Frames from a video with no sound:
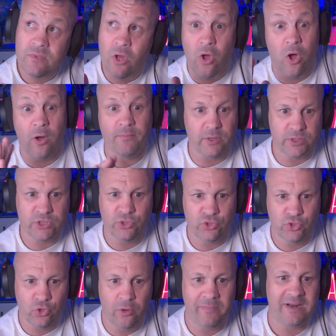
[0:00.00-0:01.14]
I'm not too
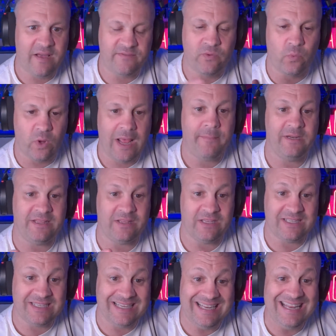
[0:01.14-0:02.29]
sure, but after what happened at the
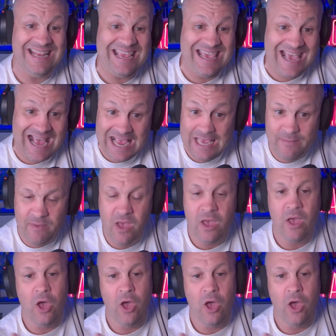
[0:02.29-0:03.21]
Sydney game